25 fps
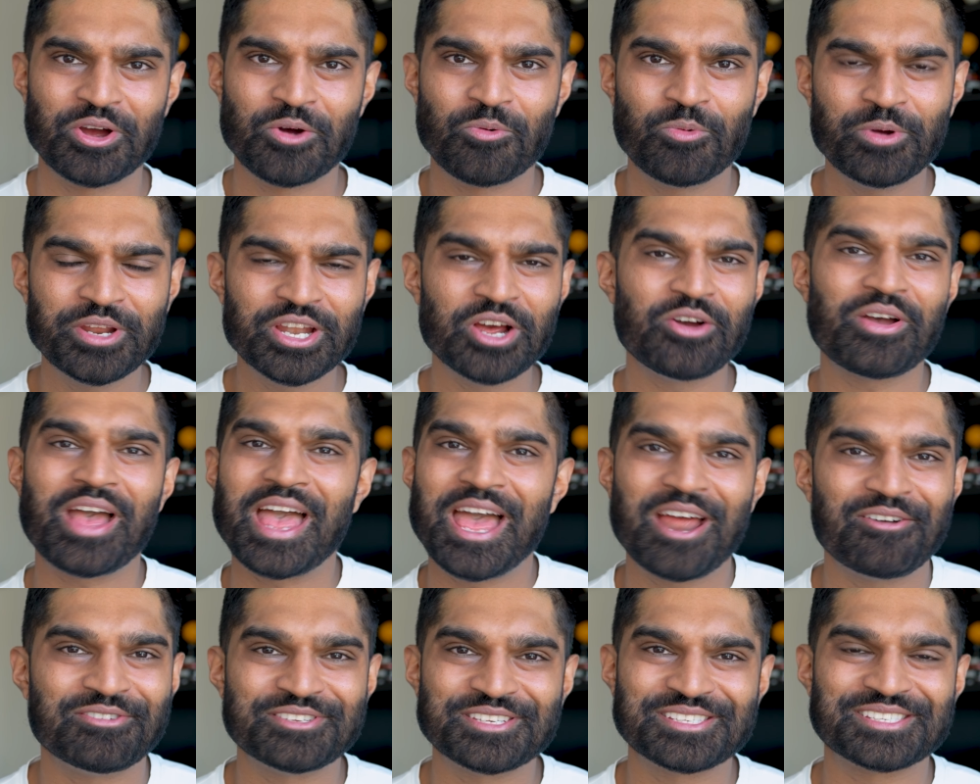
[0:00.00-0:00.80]
We know
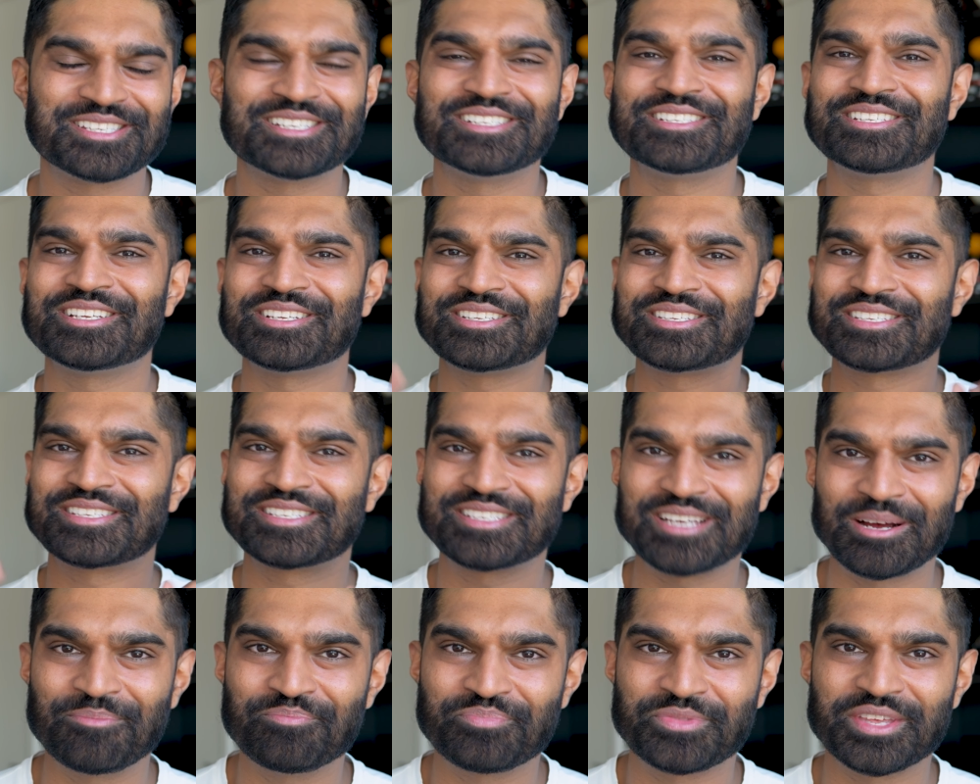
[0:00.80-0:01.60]
air resistance is
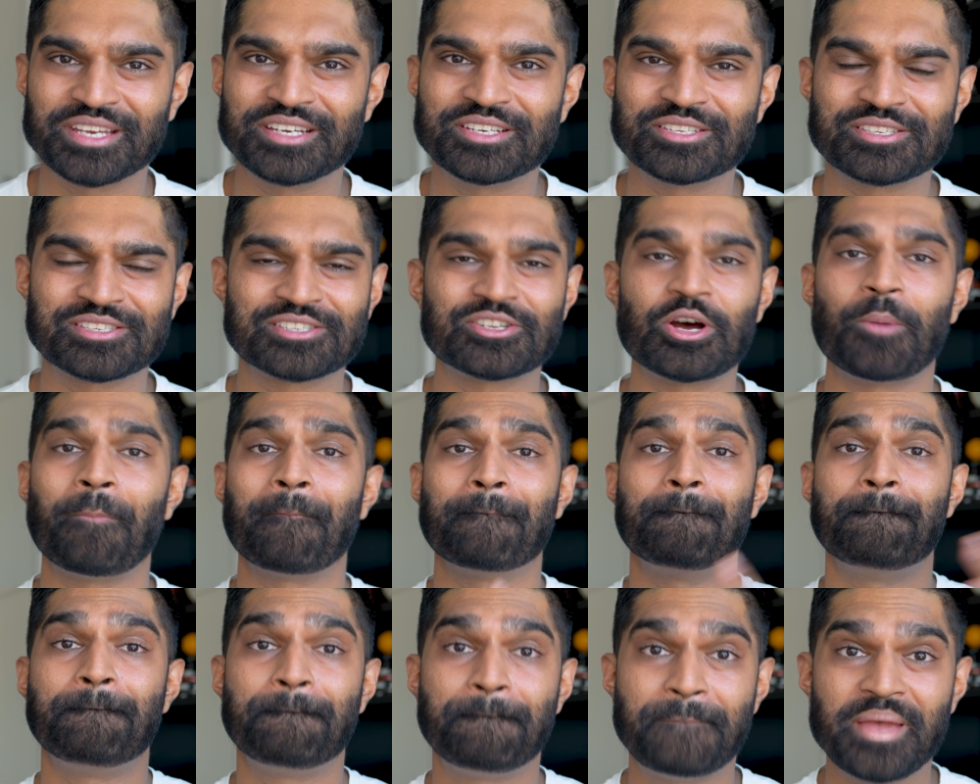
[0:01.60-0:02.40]
something to stop
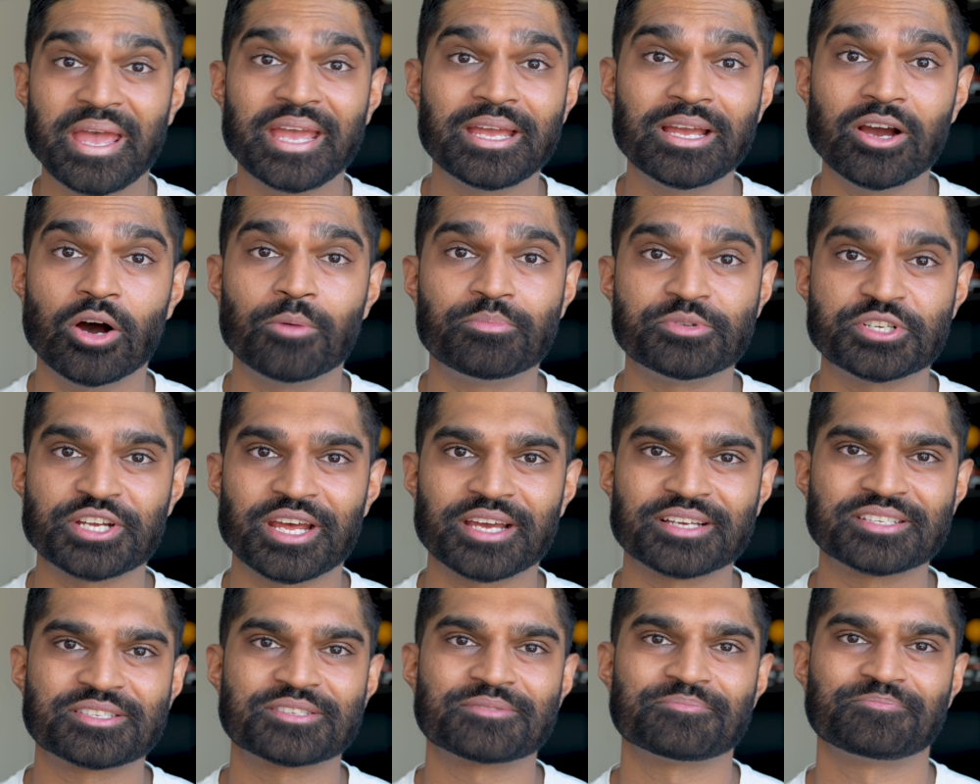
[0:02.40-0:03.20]
big
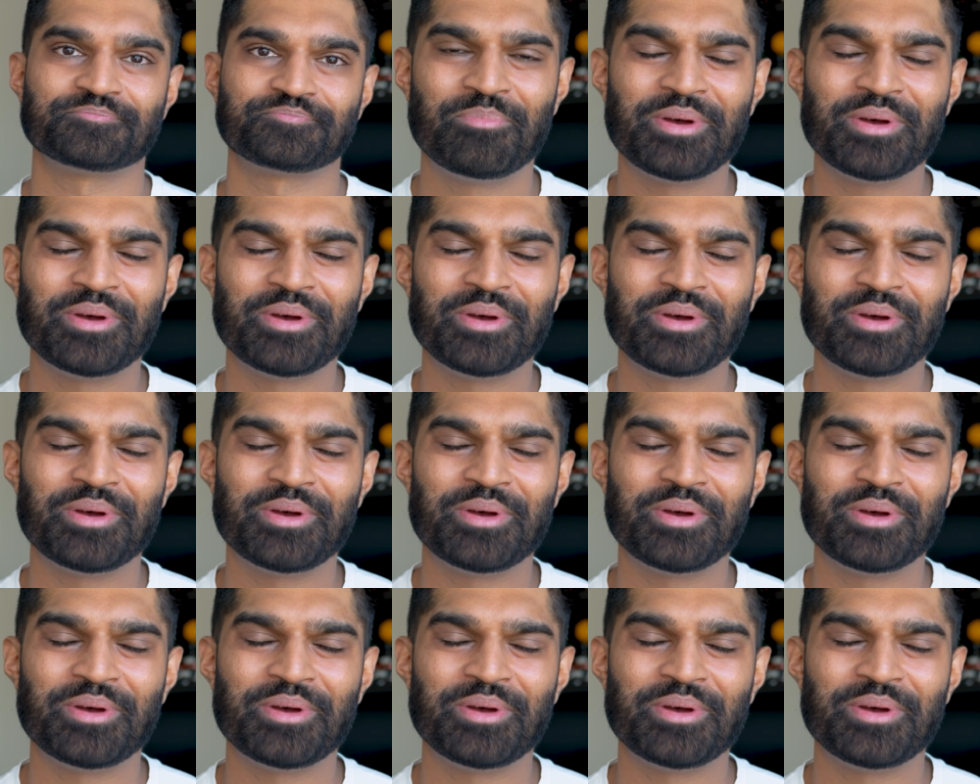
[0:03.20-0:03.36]
objects.